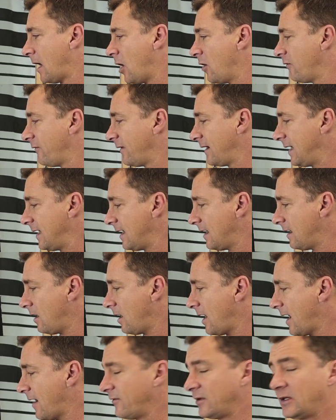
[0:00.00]
Over here
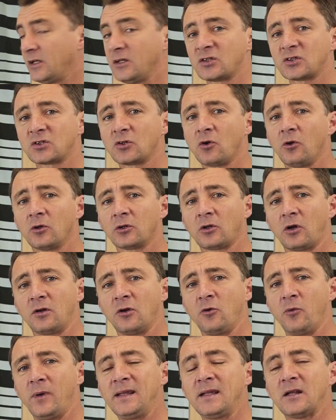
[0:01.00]
I have it installed
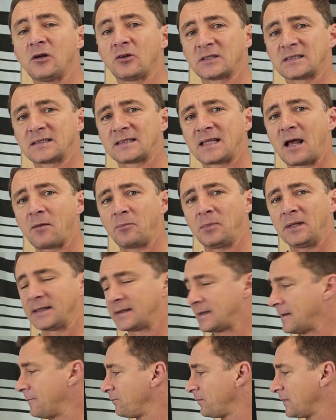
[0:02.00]
on a Windows
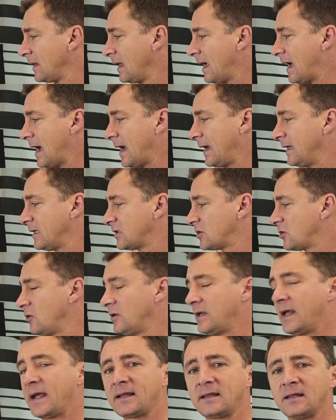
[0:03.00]
tablet and it's
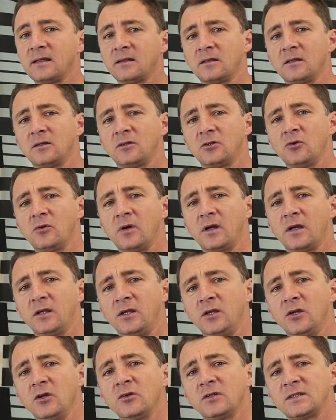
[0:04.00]
connected to a
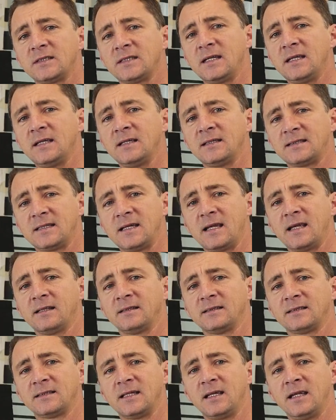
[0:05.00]

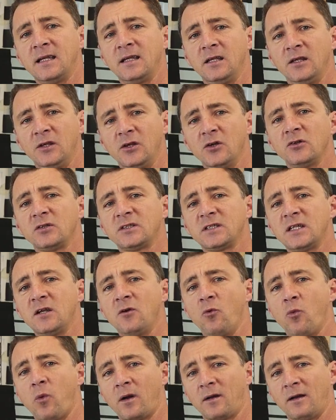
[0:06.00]
UCCNC
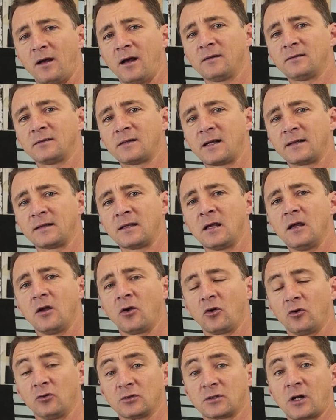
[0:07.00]
UC100
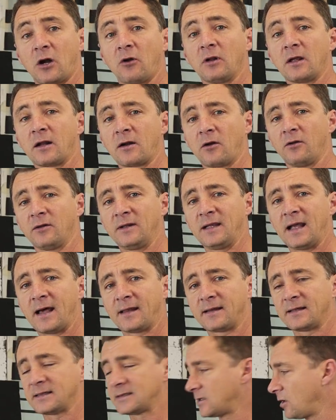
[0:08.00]
controller on the
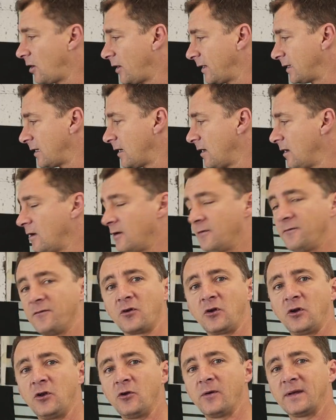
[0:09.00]
other side
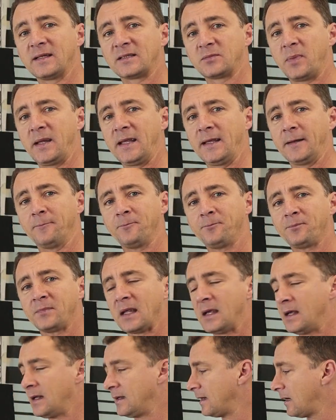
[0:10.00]
through USB.
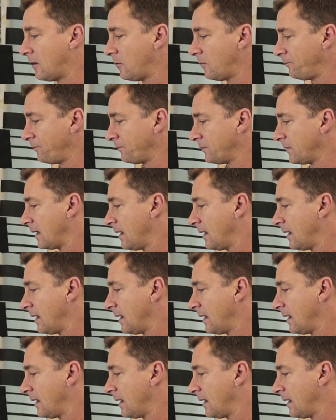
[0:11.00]
Now,